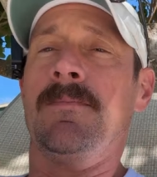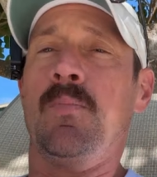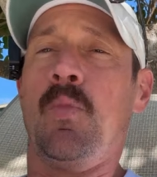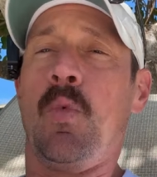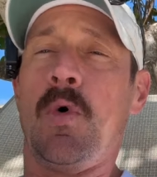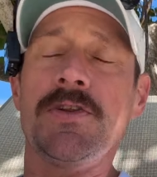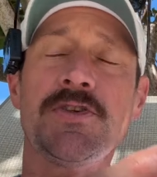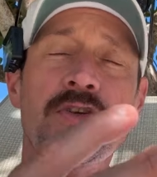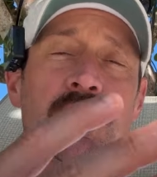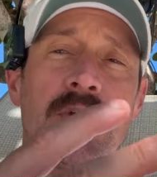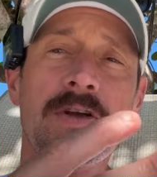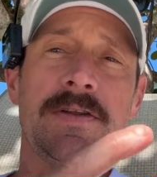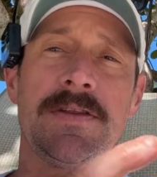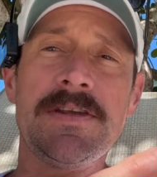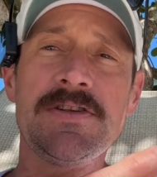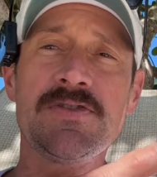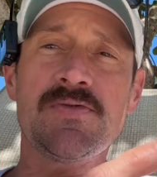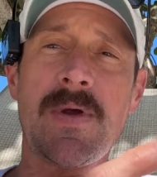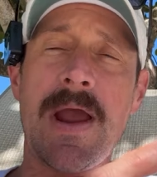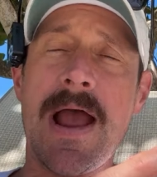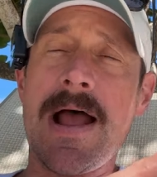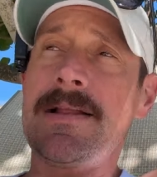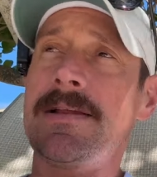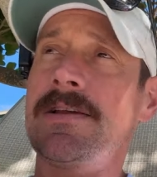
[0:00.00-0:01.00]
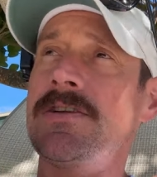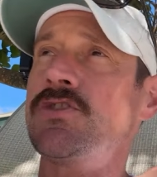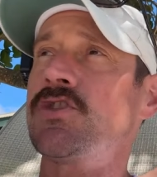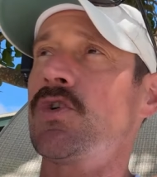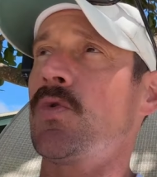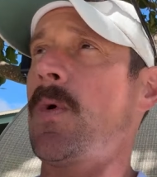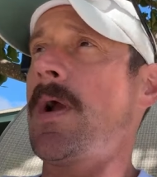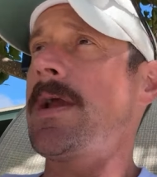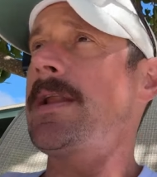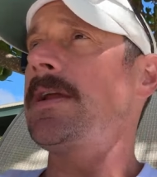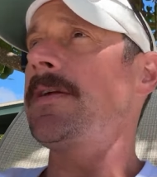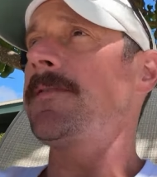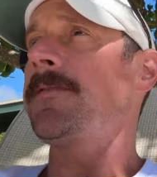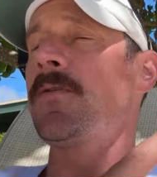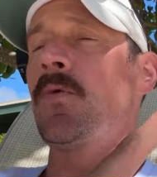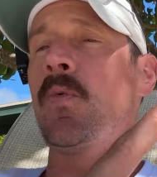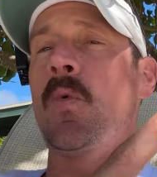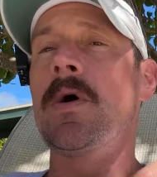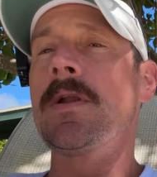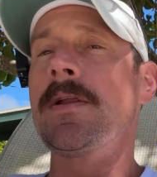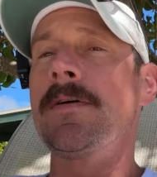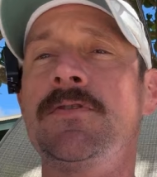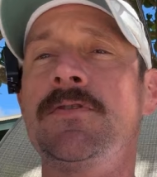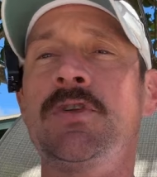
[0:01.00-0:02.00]
Once you're in these rallies, you're waiting for
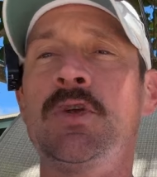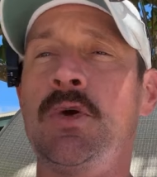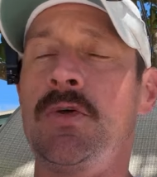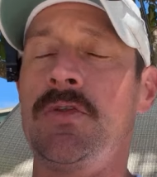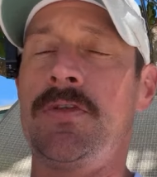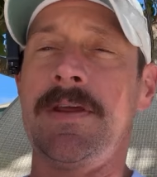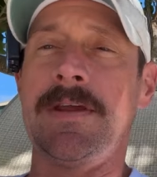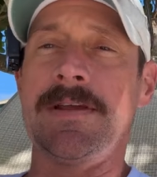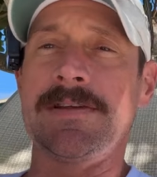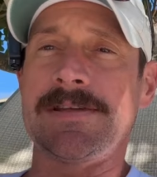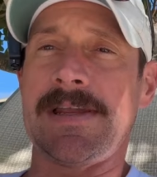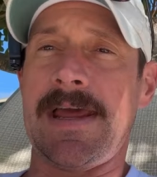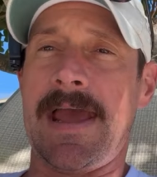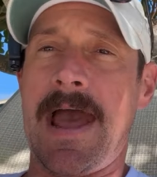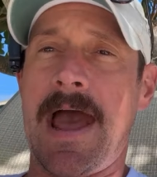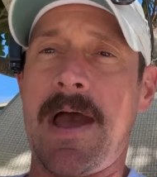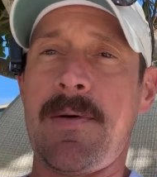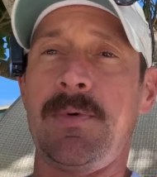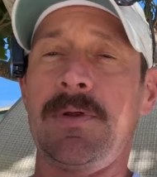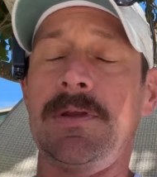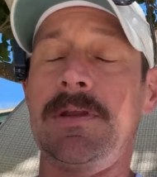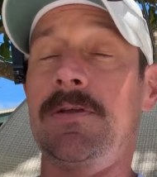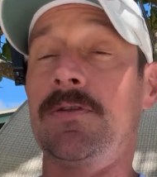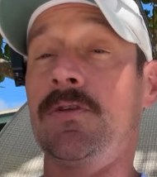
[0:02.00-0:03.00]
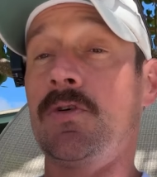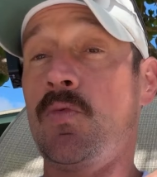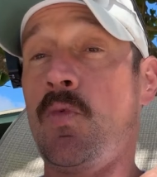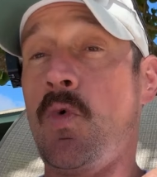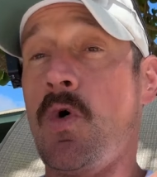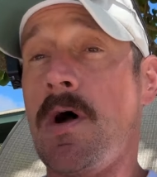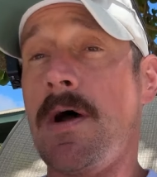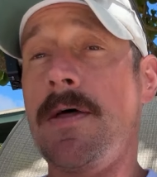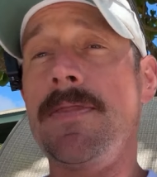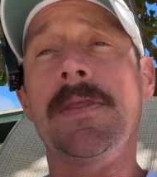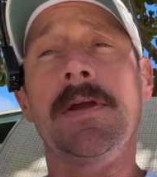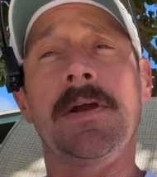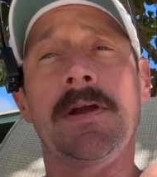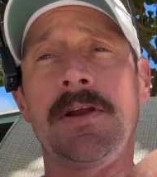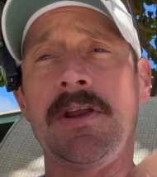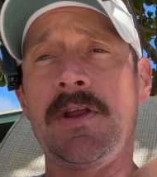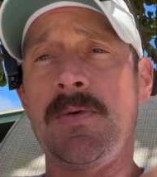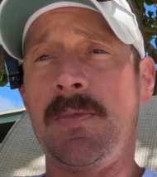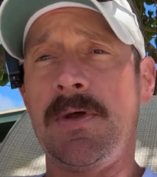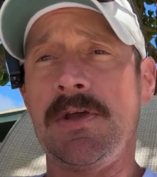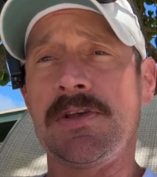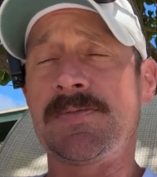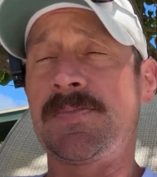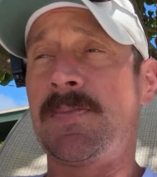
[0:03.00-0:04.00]
one two things to happen. Either one, they're going to
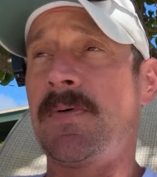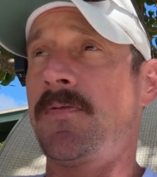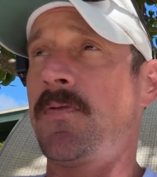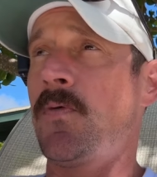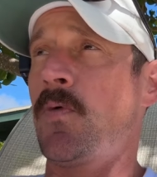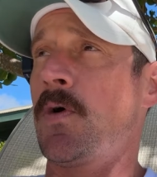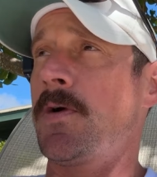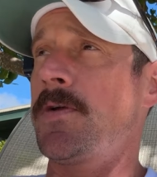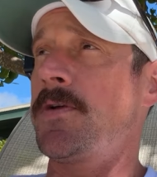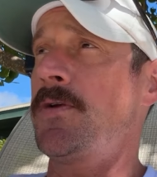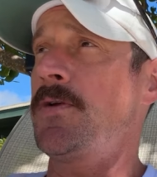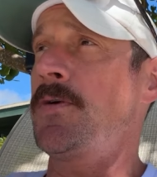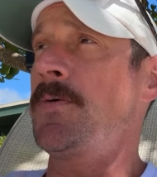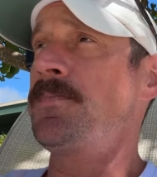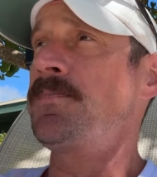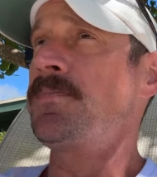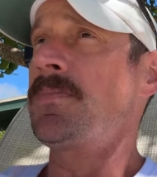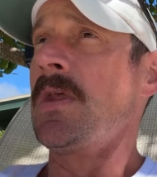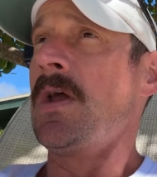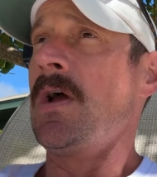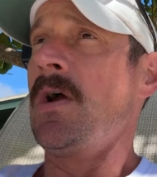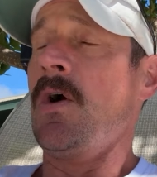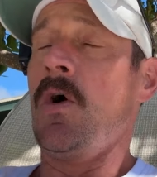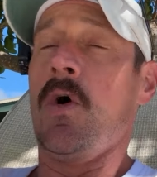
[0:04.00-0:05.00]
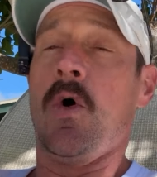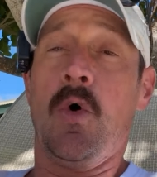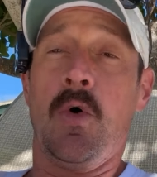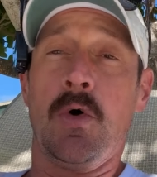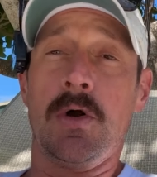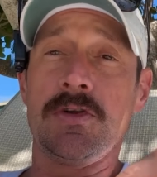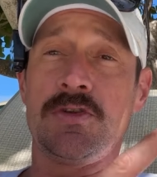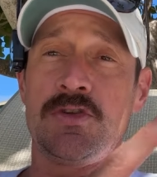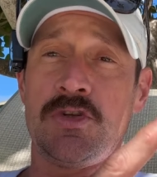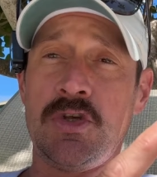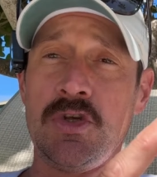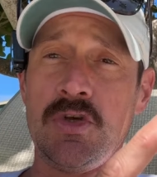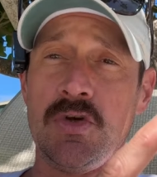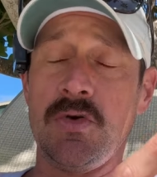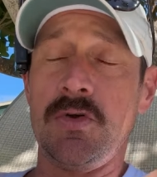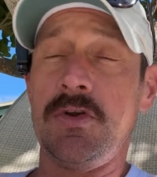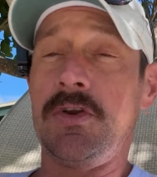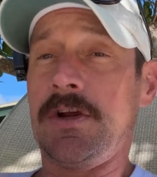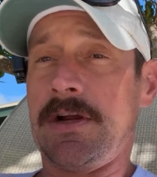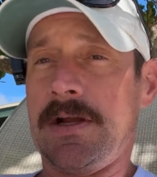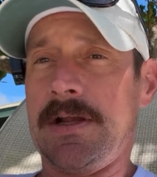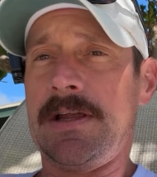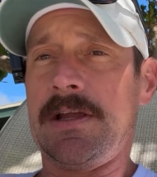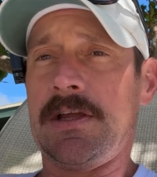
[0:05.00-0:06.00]
miss before you, or two,
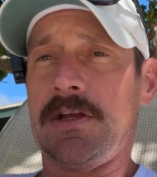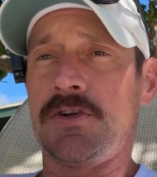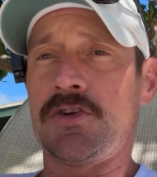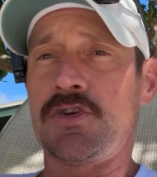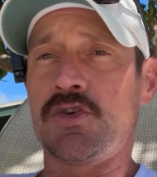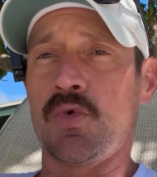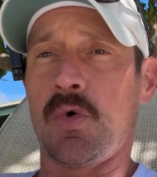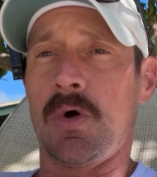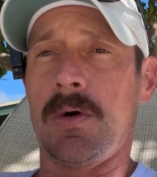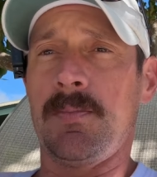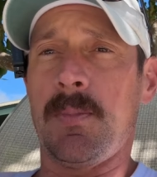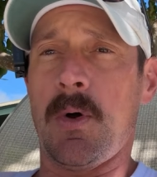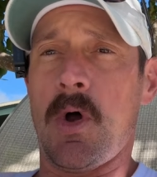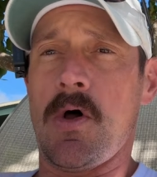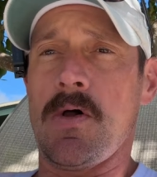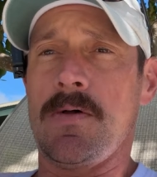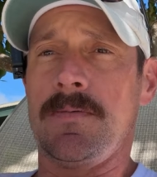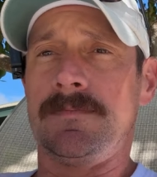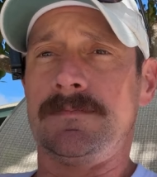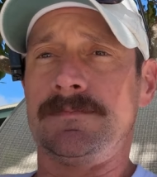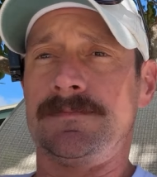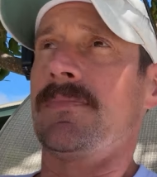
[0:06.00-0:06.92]
you're going to get a short ball.